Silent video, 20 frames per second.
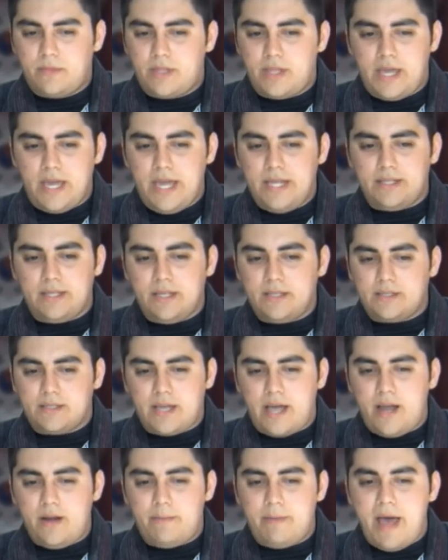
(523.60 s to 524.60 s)
It's
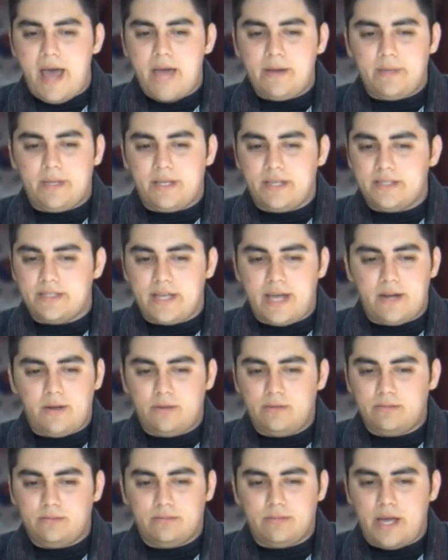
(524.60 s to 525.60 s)
kind of bad because I
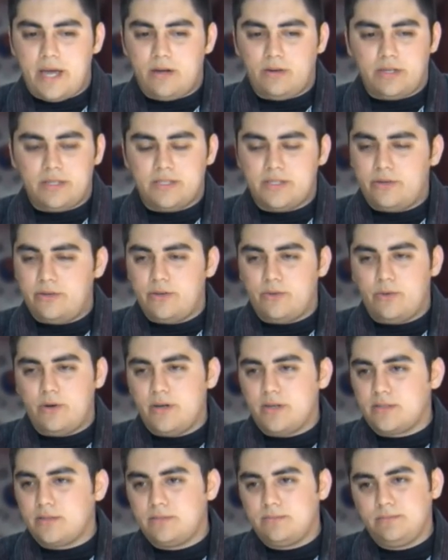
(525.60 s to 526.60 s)
don't consider it
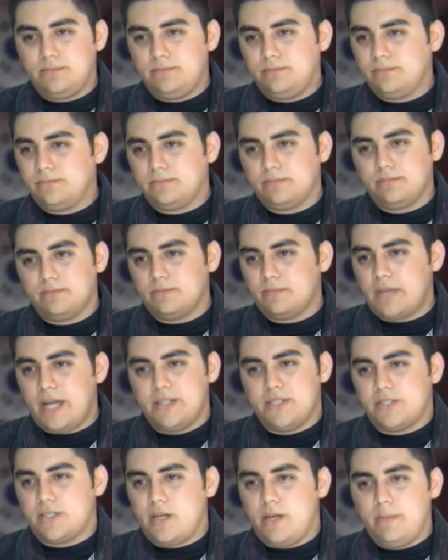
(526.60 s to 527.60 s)
work.
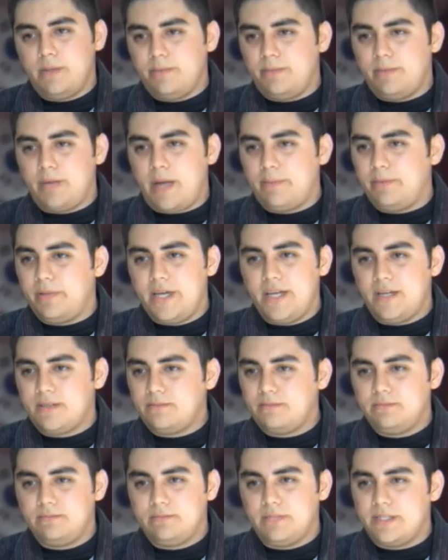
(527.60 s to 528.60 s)
I just come in, I play.
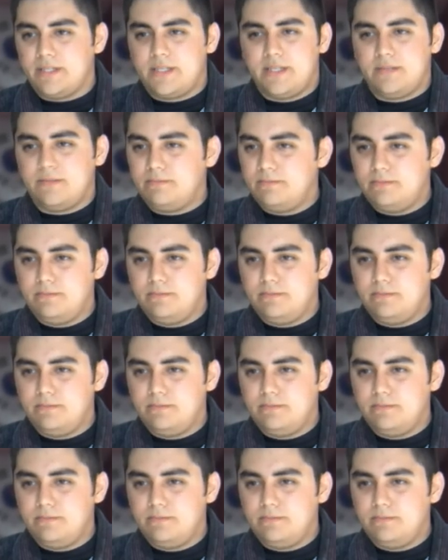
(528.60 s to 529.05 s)
That's it.